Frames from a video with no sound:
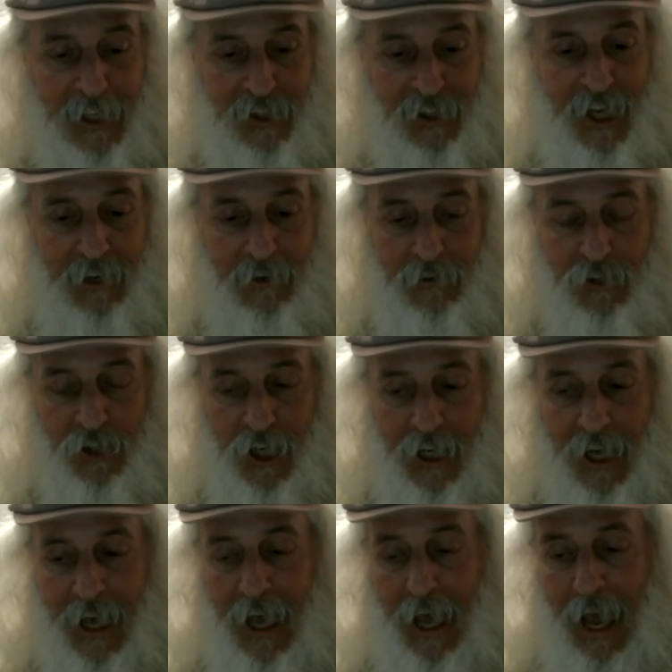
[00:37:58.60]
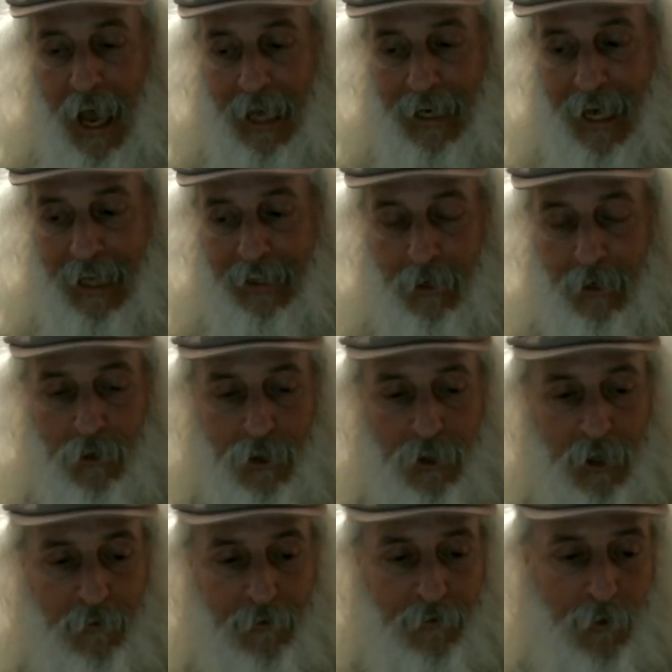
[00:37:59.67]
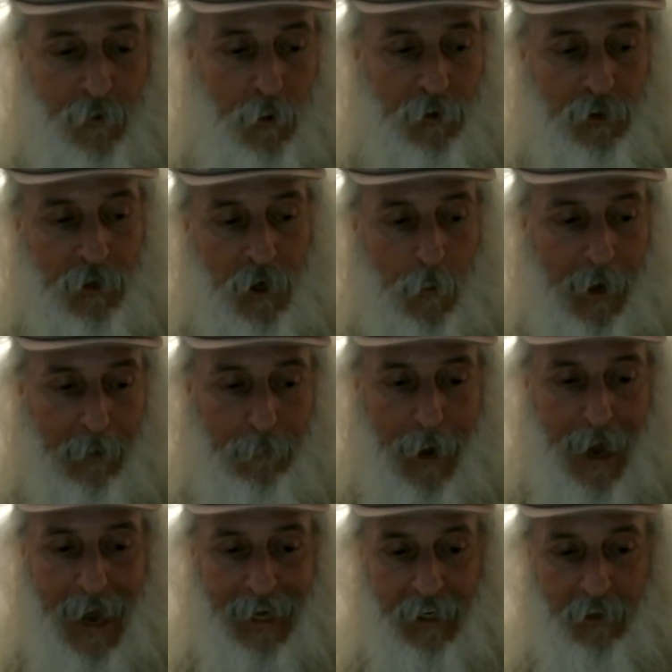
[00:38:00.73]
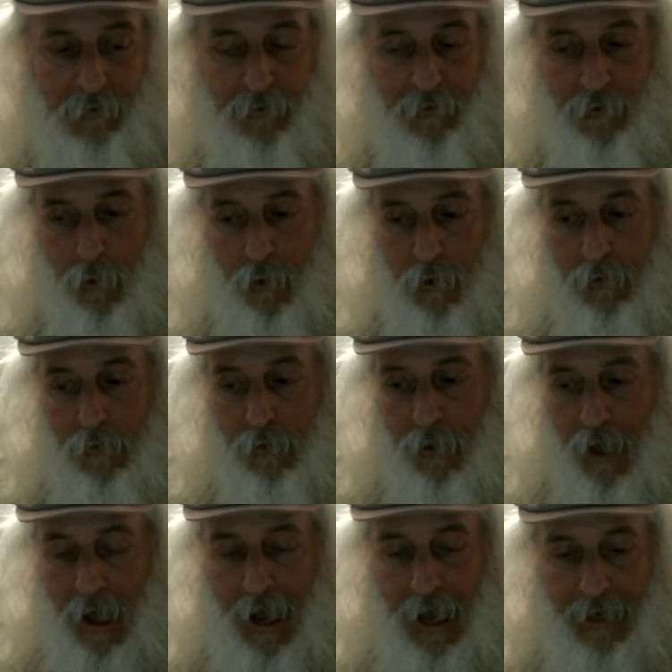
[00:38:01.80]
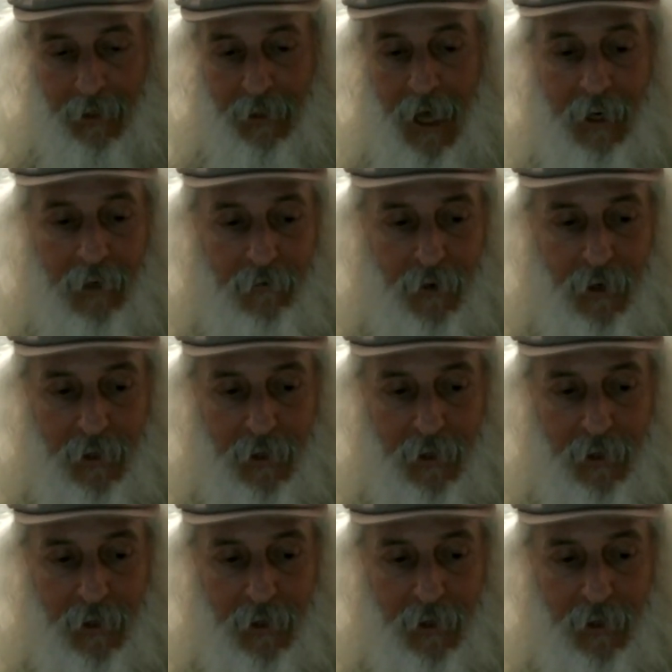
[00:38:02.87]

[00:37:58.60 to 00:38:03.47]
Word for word: is energy, and that there's a force going back and forth. And a lot of it,